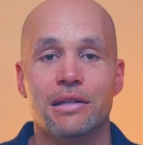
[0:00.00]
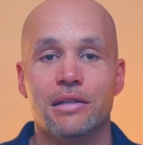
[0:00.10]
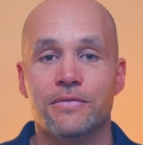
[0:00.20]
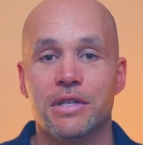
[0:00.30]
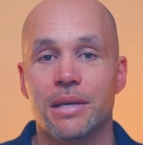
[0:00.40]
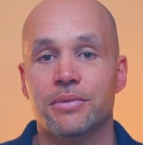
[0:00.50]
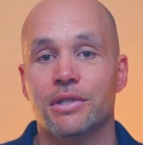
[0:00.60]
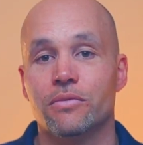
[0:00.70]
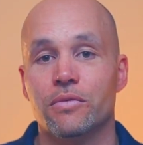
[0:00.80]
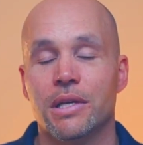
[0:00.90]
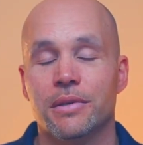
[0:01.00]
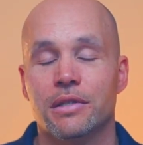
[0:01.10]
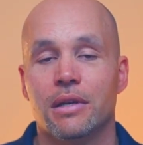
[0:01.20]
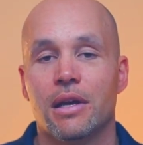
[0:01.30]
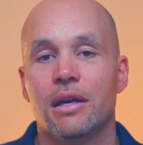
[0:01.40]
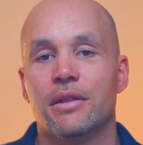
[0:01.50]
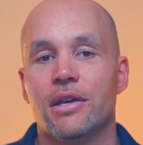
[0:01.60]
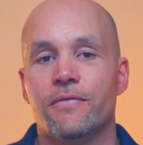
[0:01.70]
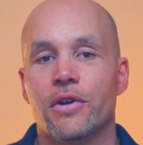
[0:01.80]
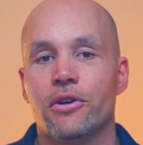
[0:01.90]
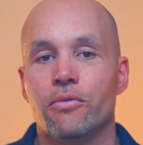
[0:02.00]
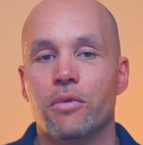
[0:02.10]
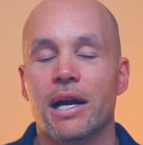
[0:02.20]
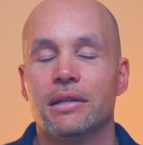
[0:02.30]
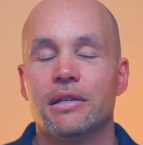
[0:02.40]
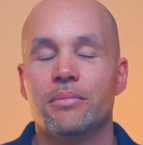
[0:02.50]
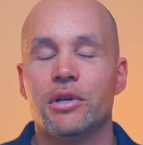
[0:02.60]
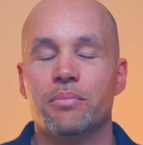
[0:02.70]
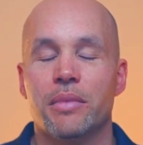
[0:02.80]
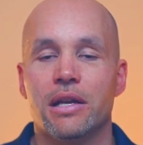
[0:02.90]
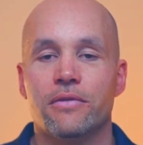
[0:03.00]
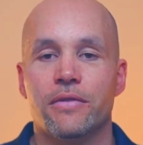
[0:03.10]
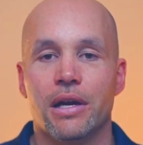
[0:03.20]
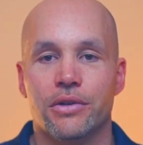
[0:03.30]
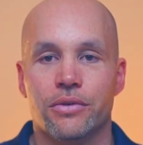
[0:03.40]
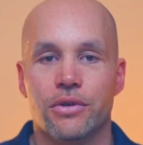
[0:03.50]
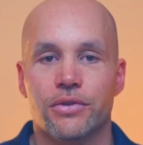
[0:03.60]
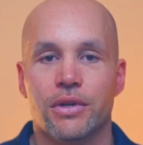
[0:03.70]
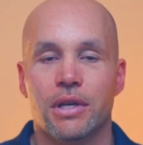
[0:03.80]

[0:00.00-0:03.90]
of depths and widths that vary widely among manufacturers.